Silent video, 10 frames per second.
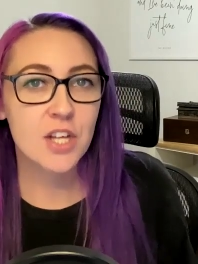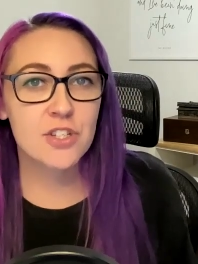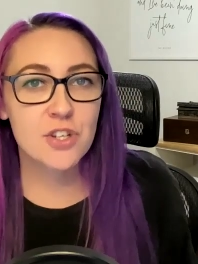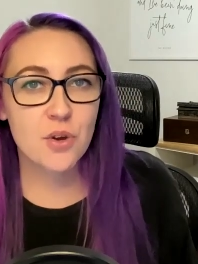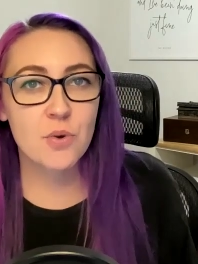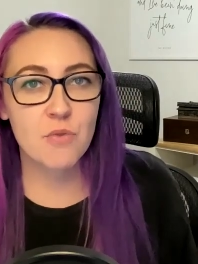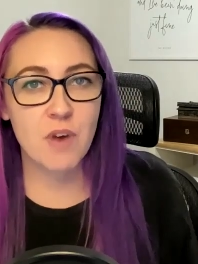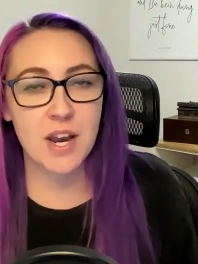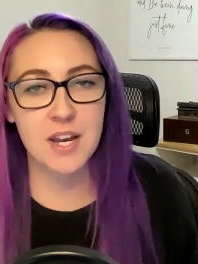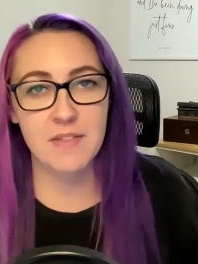to
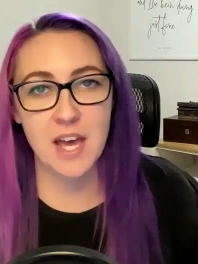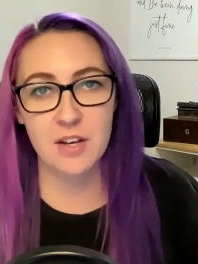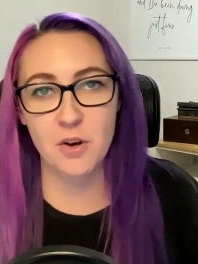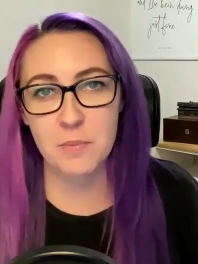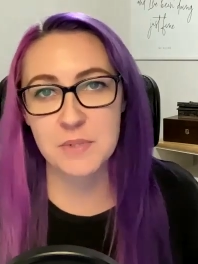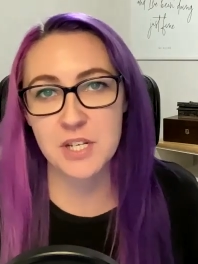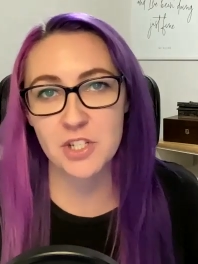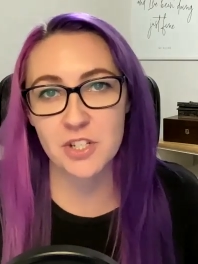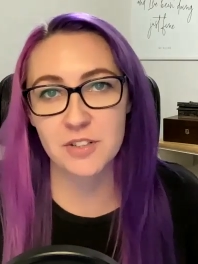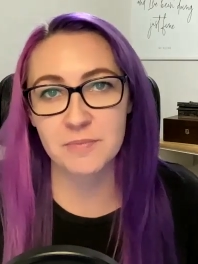run that competition.